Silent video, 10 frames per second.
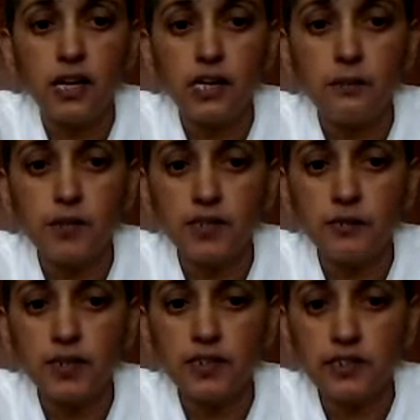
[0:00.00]
Impact
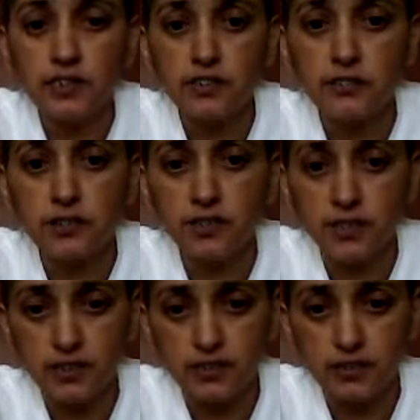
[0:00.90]
by aircraft and
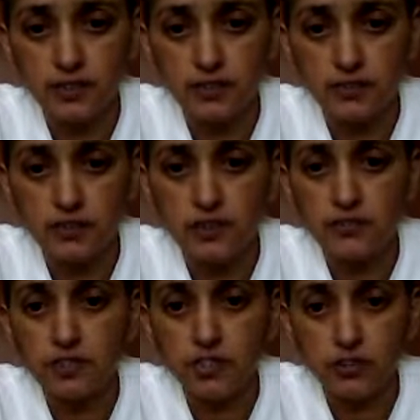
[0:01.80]
land vehicles.
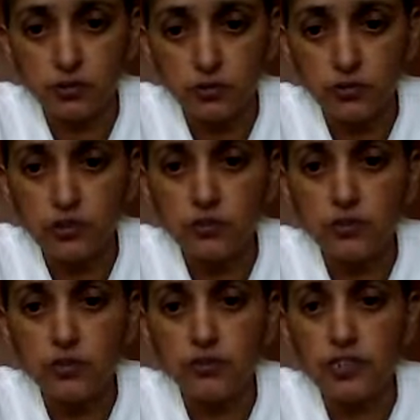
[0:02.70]
Coverage excluded
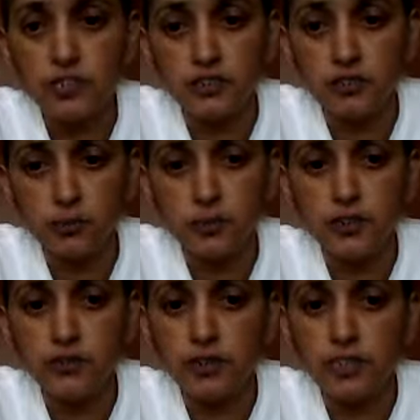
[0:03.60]
when vehicles
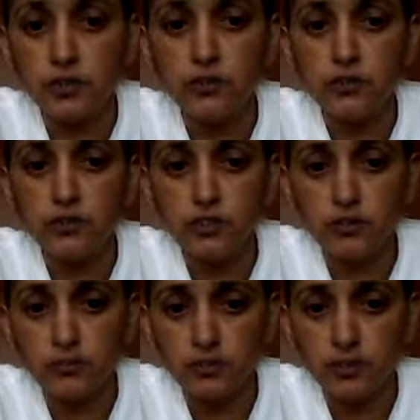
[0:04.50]
operated by you or your
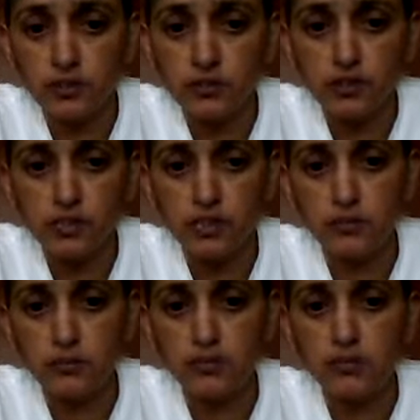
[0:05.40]
employees.
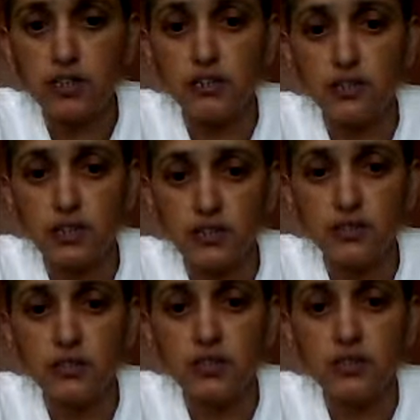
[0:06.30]
Animals are not
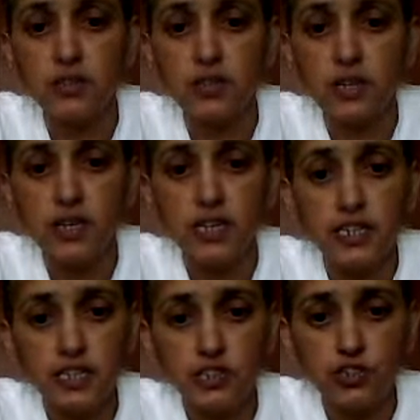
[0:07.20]

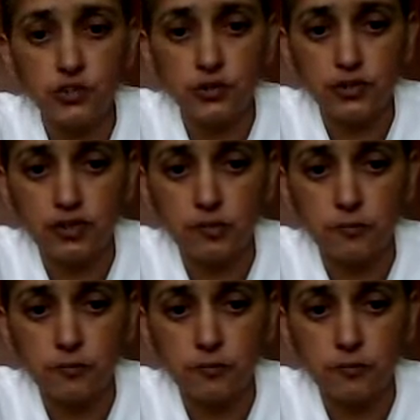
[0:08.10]
insured.